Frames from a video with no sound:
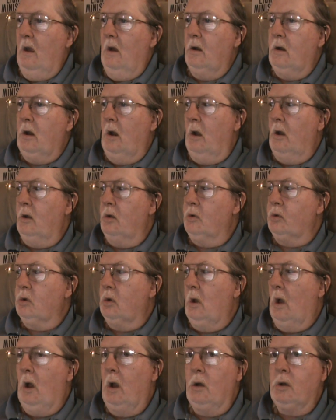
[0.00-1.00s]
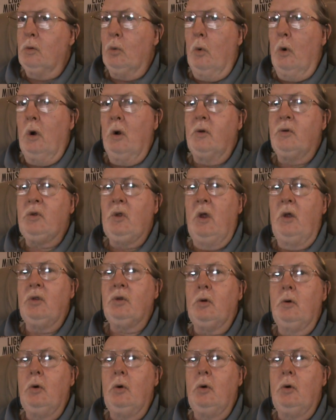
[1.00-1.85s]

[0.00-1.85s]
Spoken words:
Because God's word says,